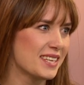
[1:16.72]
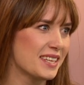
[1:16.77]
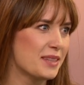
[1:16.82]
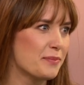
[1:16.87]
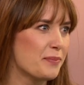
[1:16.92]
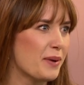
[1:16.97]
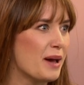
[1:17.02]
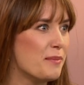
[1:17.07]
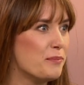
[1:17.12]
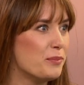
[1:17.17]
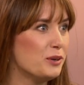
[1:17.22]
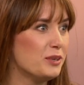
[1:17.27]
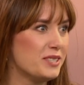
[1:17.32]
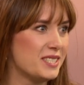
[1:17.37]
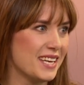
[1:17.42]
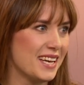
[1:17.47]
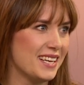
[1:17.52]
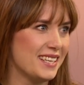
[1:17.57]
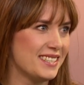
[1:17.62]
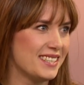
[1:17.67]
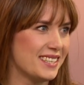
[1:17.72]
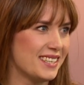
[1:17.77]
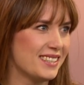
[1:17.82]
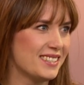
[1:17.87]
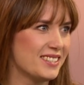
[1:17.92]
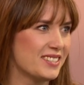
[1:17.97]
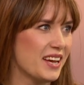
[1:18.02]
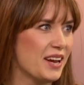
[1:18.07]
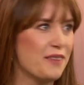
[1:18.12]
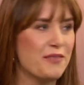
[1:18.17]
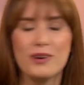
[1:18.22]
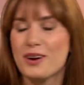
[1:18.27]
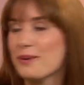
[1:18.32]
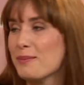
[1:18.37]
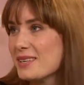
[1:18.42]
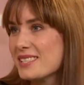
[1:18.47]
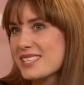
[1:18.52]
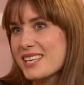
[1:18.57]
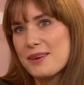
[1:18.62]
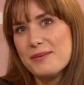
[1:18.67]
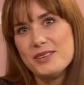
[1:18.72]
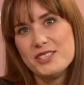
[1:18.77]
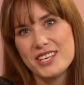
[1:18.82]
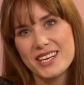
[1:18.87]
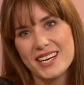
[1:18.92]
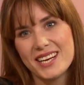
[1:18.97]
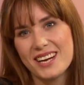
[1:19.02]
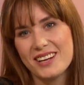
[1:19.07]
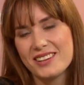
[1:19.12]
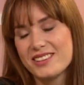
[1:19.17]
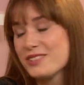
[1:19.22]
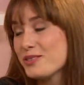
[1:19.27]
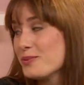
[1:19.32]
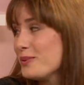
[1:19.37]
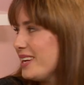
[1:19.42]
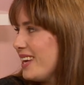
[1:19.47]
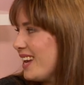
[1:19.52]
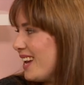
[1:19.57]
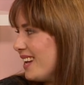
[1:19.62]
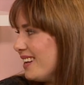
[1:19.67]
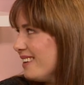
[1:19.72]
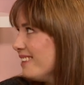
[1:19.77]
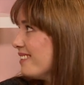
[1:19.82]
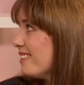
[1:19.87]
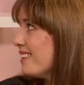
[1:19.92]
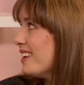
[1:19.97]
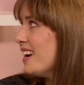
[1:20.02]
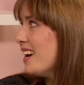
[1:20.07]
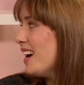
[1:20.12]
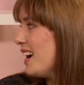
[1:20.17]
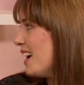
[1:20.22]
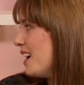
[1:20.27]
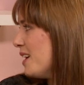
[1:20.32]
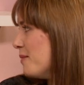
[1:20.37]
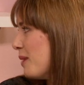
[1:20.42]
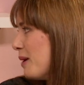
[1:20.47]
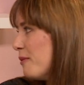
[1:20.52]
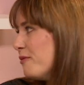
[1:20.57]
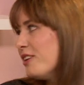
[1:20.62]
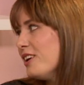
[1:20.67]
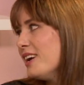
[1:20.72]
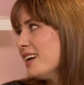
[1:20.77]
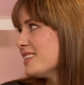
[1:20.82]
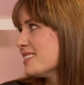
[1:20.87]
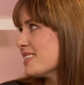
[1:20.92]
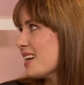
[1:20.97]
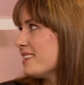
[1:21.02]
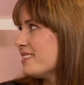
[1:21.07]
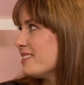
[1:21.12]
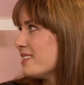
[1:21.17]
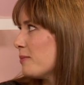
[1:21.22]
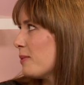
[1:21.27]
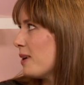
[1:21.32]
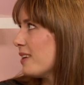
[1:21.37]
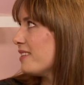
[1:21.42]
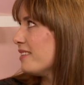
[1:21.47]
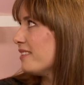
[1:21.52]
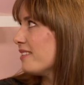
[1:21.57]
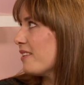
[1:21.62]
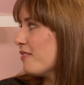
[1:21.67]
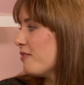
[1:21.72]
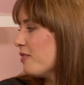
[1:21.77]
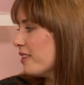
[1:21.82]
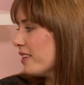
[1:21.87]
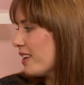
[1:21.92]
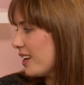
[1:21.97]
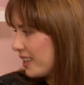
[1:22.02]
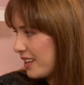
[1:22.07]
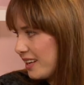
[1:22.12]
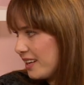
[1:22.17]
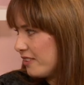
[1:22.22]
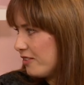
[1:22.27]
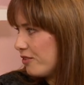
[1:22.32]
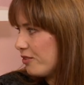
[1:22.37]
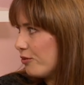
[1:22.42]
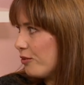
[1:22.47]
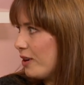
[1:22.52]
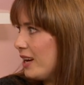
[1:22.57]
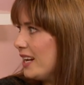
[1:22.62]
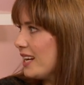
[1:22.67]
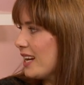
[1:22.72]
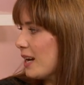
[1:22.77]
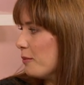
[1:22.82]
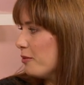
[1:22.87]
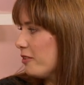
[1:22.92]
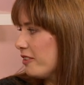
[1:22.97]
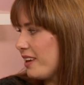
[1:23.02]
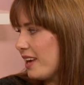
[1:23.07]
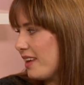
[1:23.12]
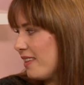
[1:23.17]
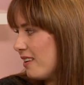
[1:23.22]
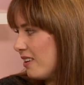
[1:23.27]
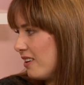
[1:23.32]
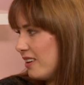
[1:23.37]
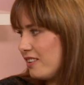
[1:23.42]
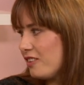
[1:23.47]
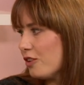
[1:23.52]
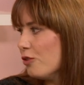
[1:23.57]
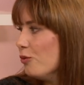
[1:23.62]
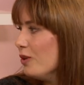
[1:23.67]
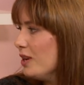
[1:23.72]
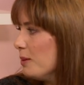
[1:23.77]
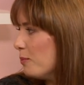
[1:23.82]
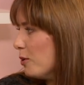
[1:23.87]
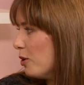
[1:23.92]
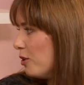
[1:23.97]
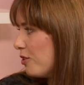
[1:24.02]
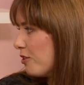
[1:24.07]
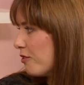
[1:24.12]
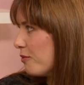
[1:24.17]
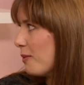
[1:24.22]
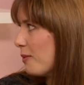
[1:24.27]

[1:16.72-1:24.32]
it's at the Bamboo Center. So mm -hmm. everyone must come and check it out this weekend. Um, I'm very excited about this. I feel like it's wow. really come together. It's a rebirth